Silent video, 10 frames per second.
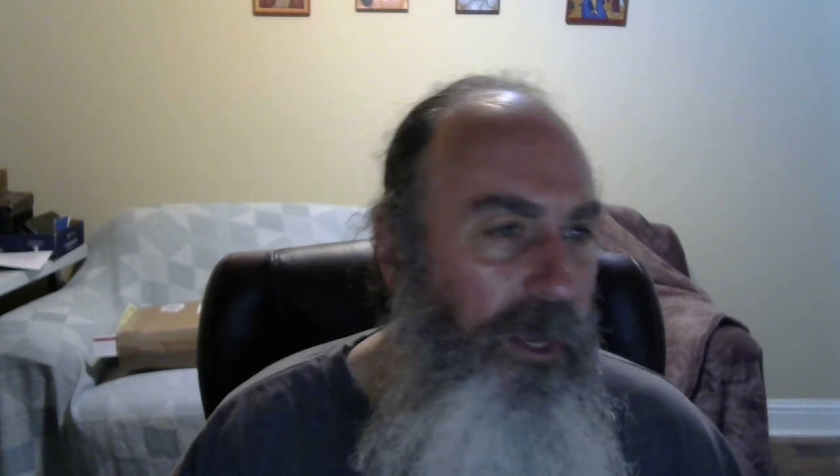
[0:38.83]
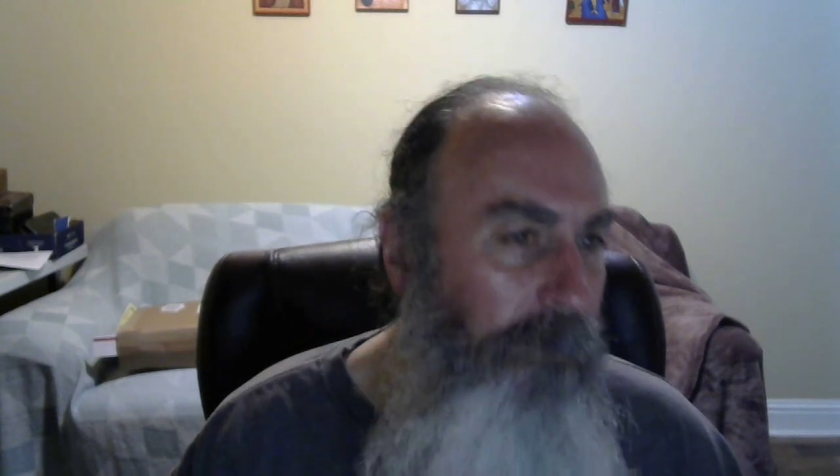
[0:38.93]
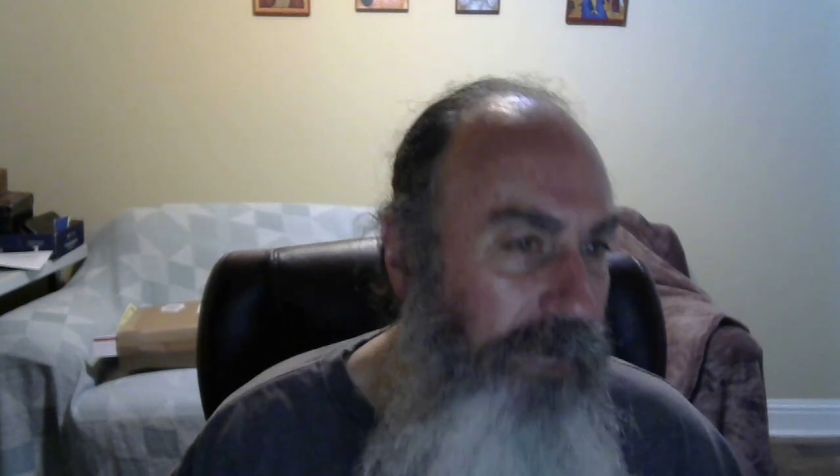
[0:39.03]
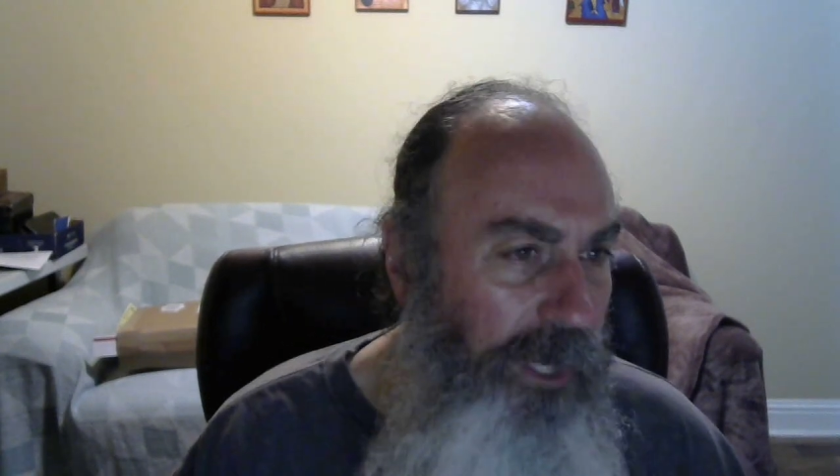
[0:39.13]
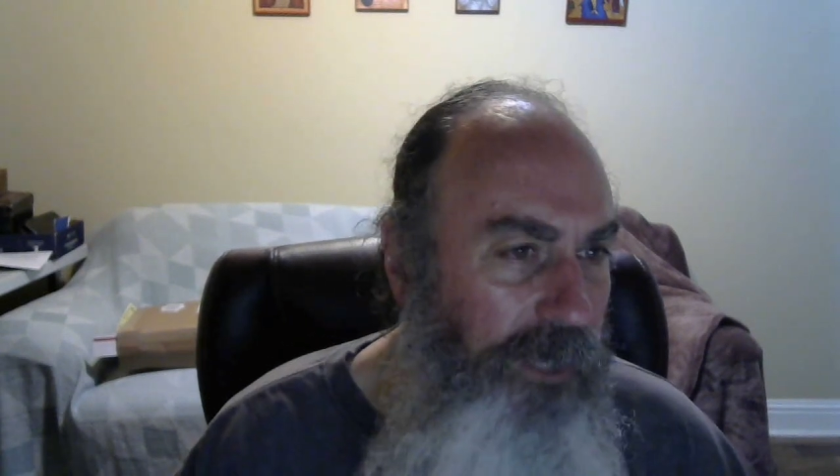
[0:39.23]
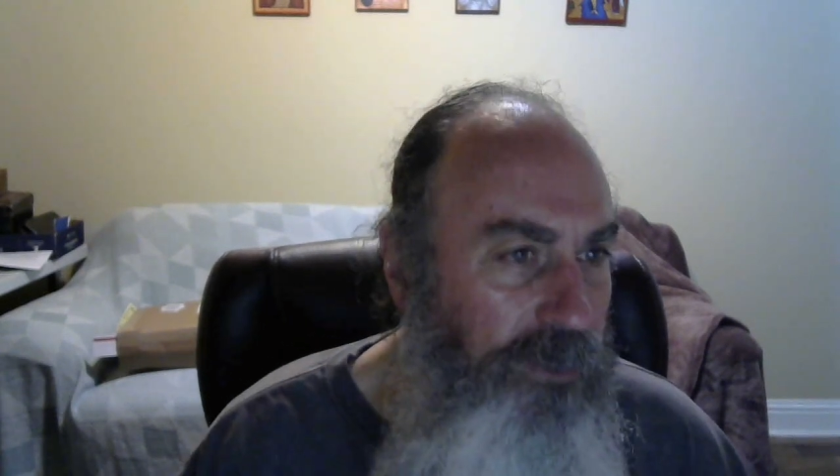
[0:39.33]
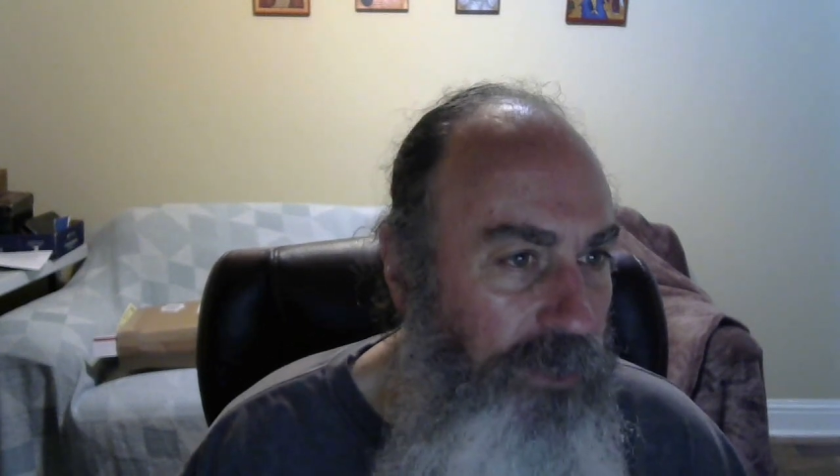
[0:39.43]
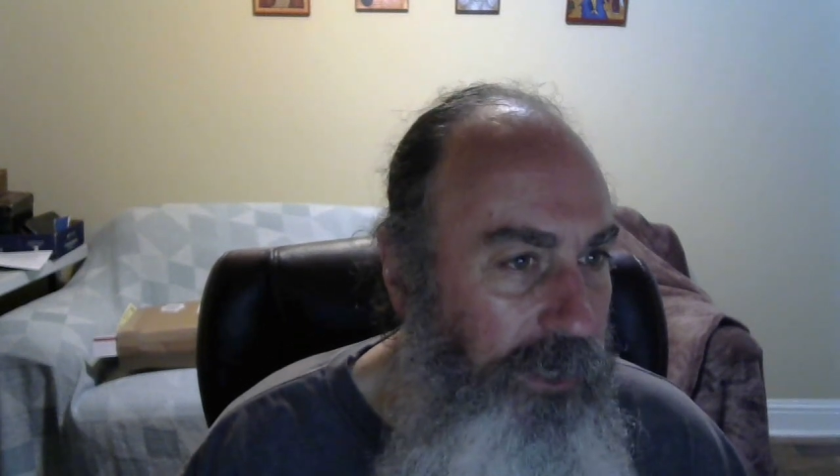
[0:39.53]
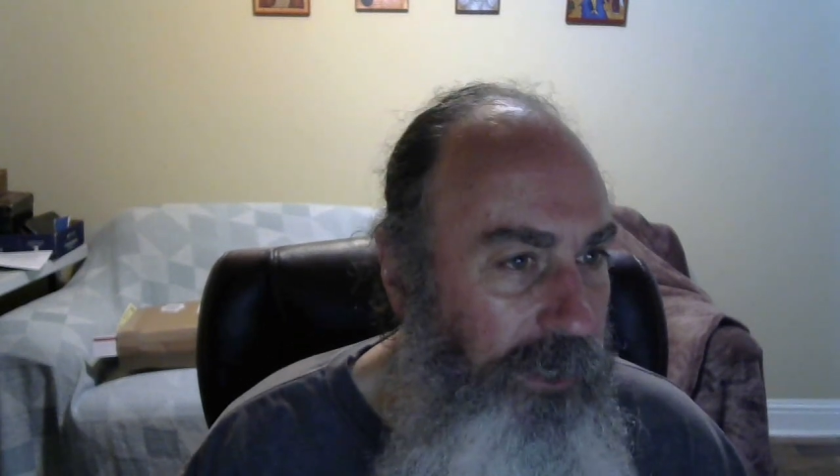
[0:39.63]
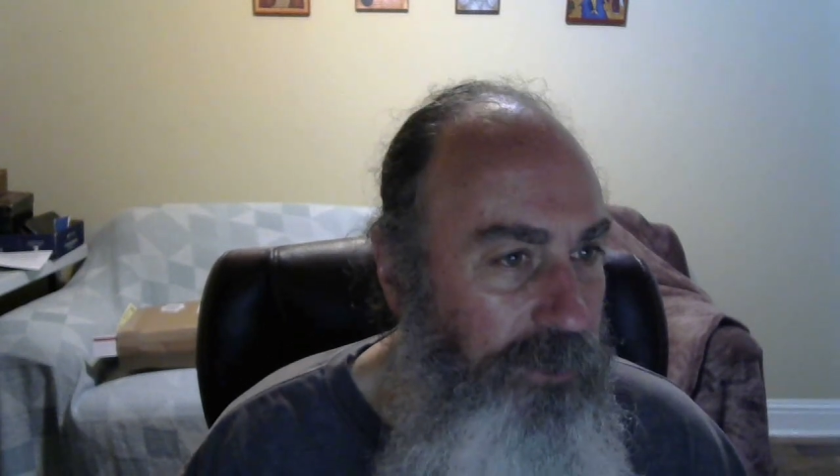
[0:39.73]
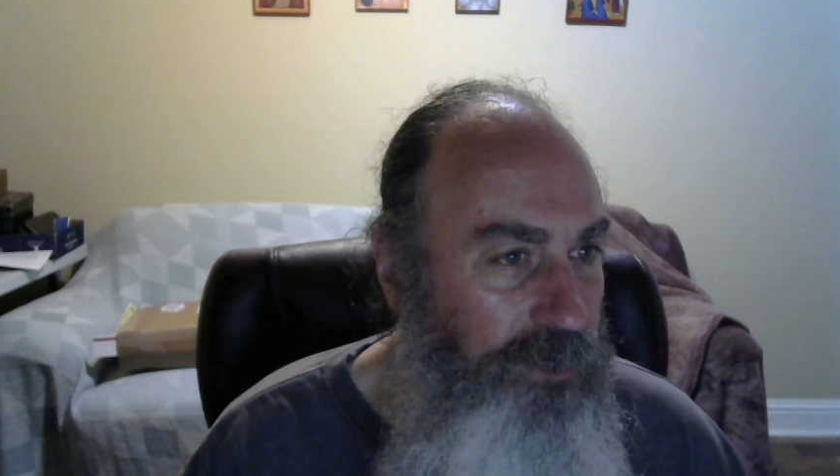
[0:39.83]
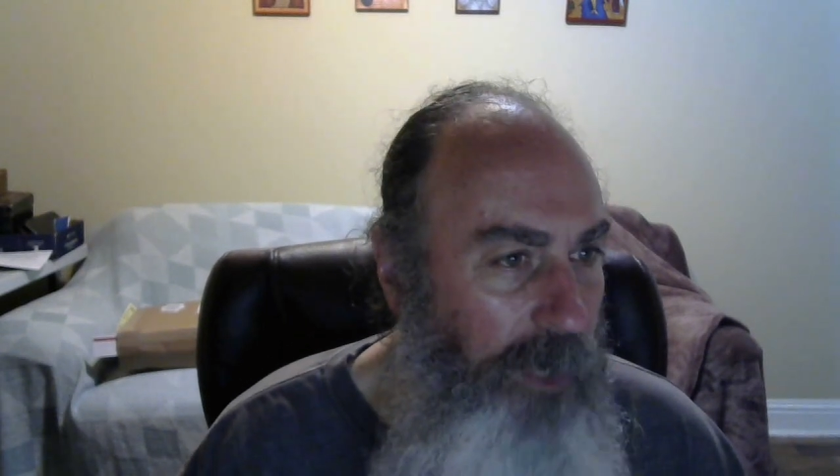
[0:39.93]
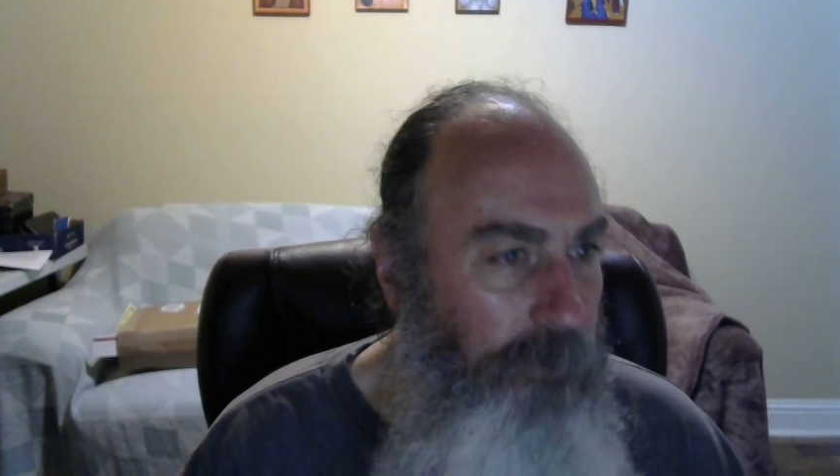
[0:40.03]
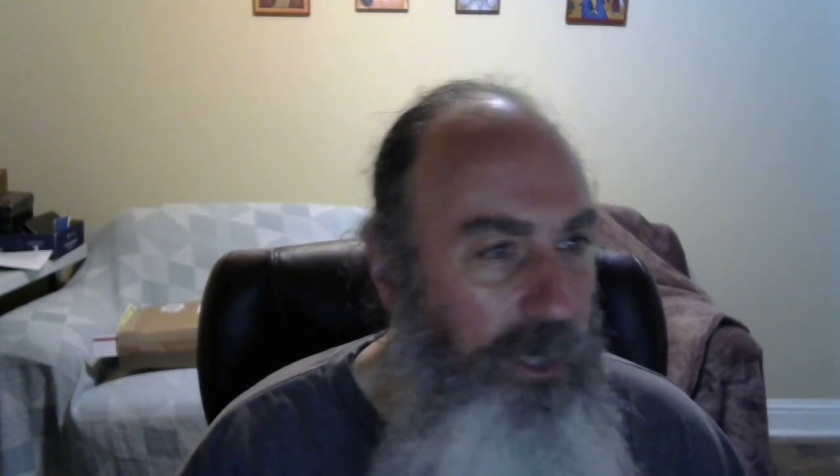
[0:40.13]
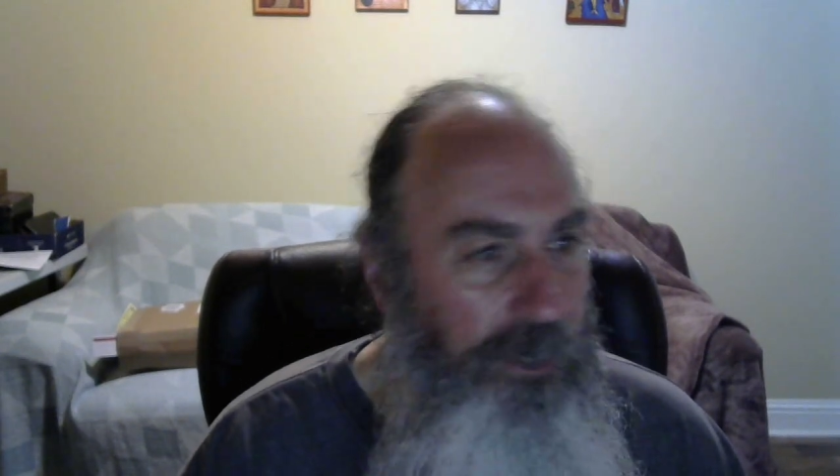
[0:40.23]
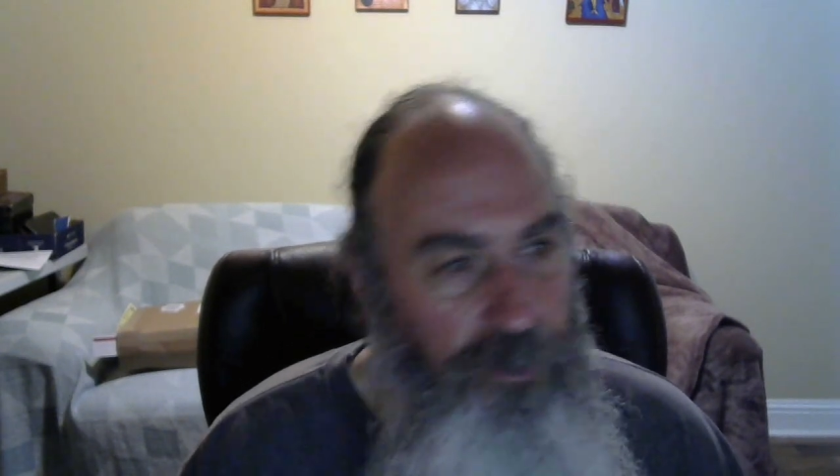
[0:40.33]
because it is subject